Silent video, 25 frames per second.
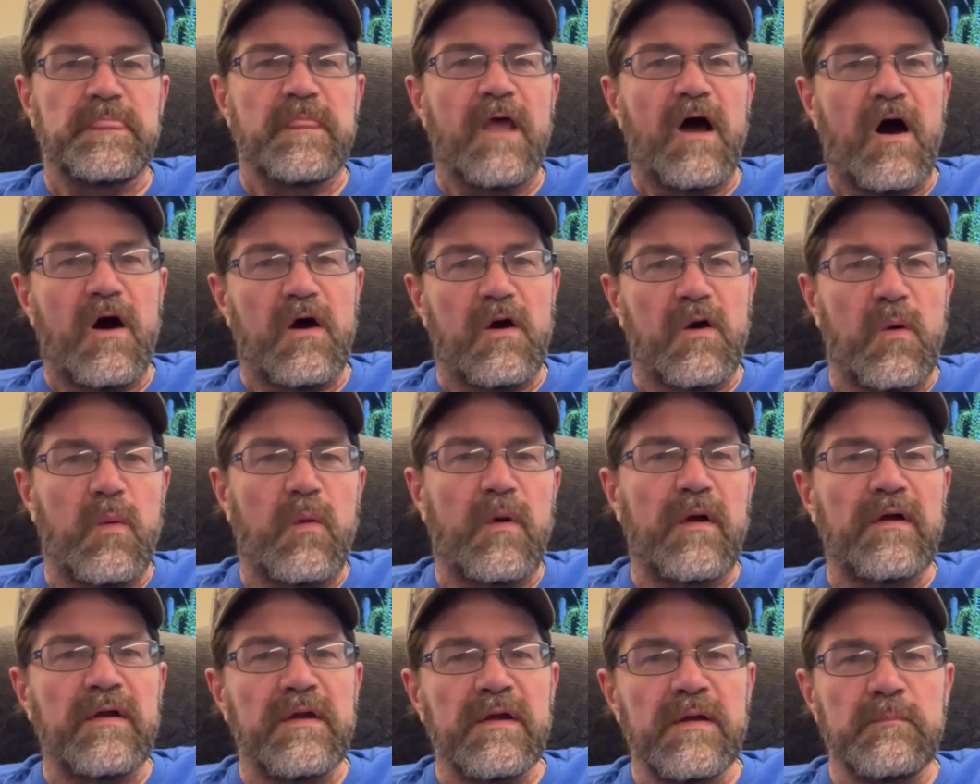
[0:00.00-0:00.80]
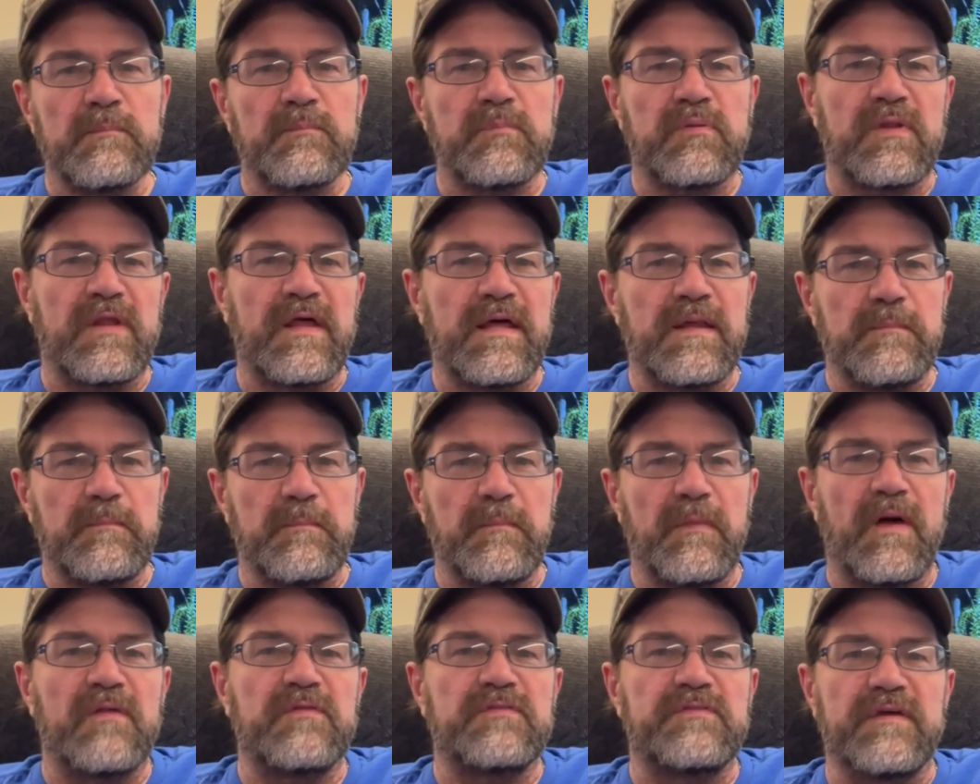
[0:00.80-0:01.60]
Aquarium plant
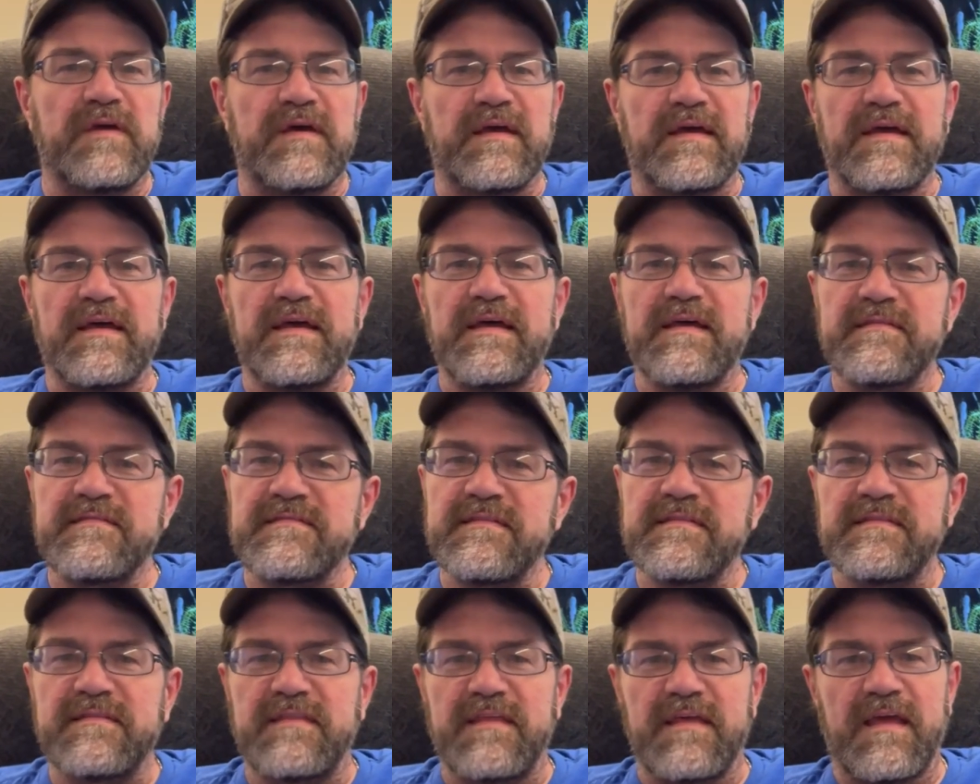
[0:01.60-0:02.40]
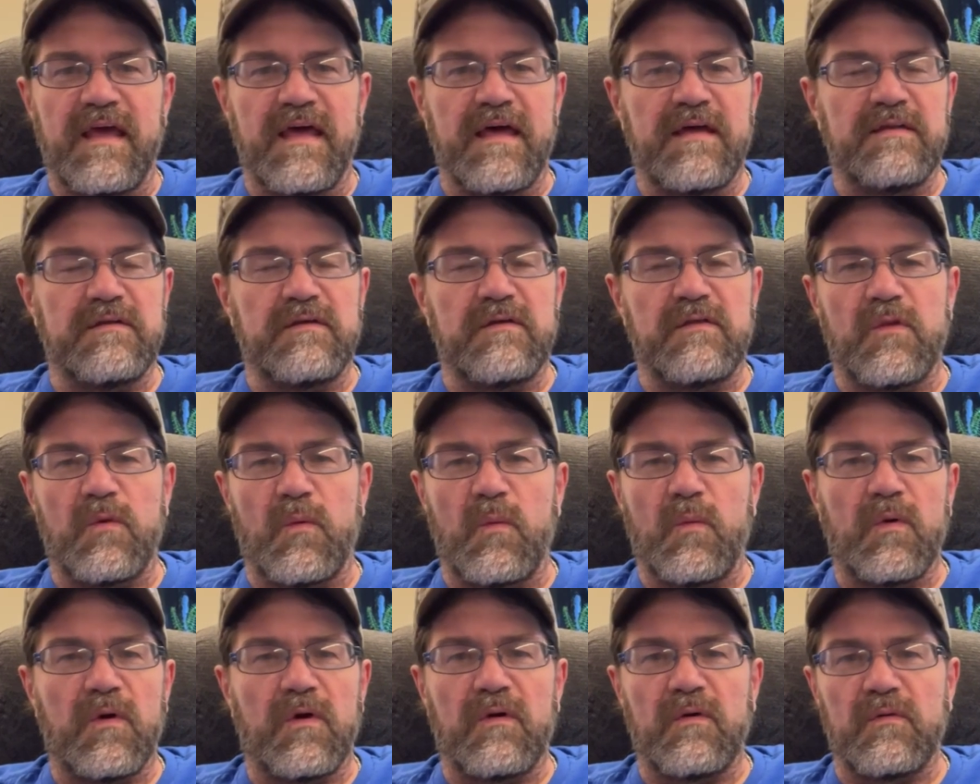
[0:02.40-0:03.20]
melting isn't the end of the
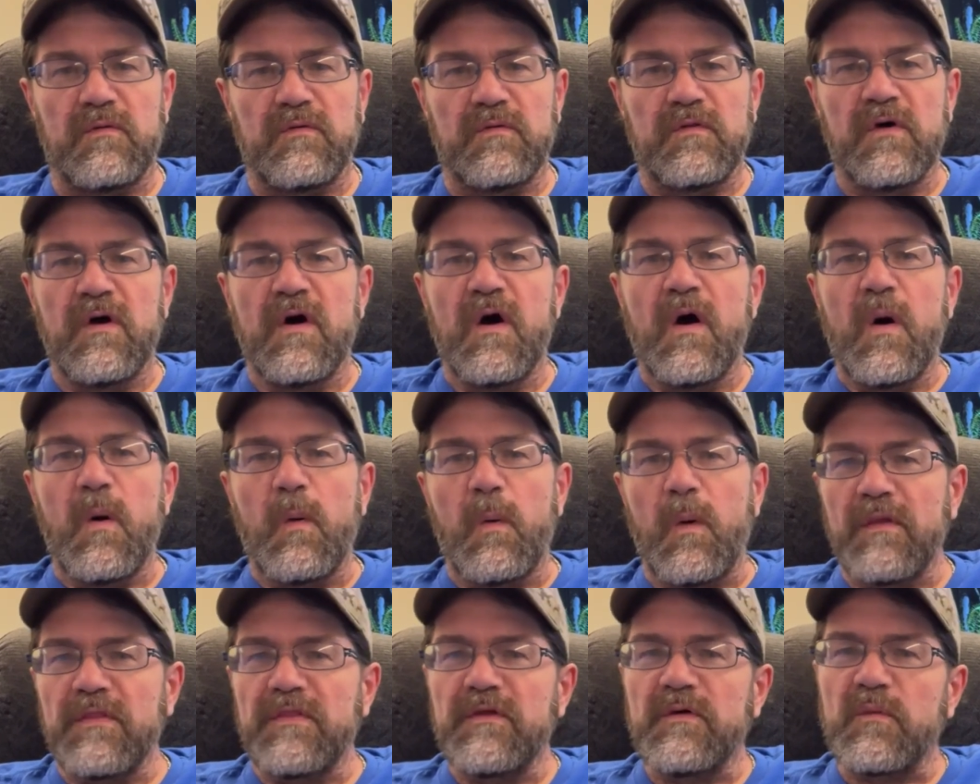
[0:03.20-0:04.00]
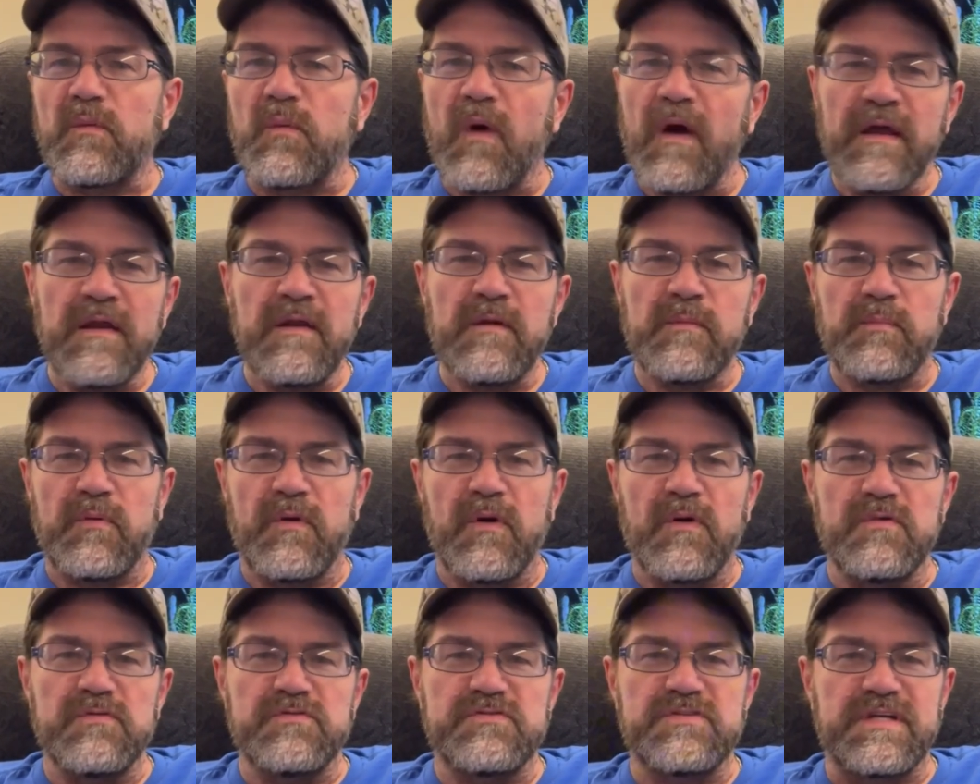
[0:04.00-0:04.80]
world. While the right
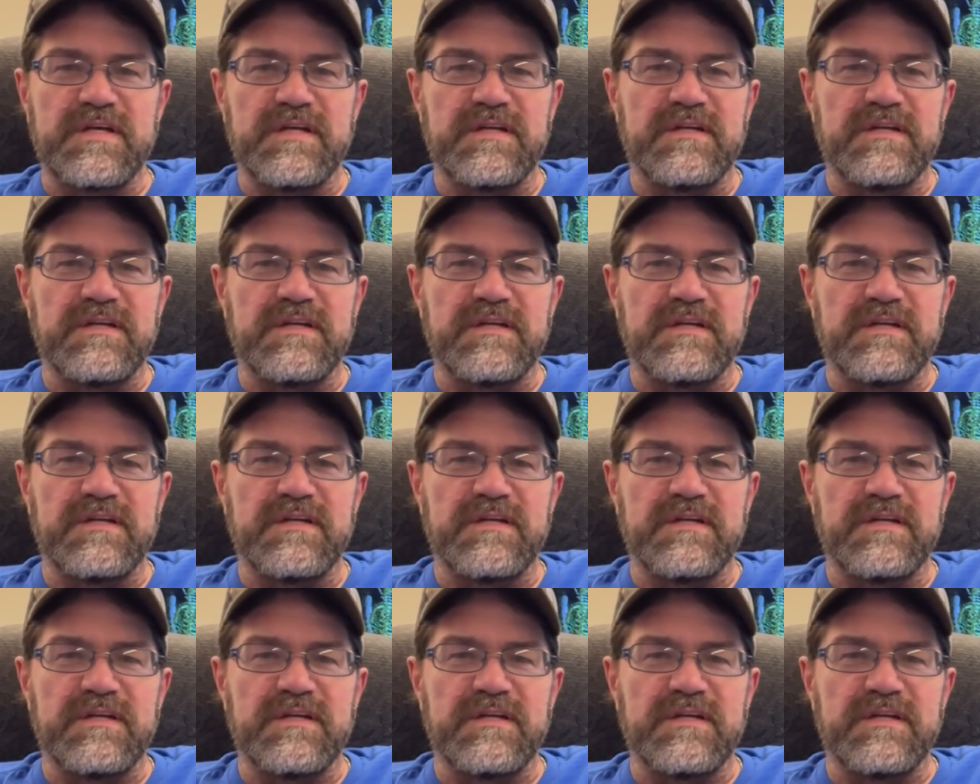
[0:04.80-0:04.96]
approach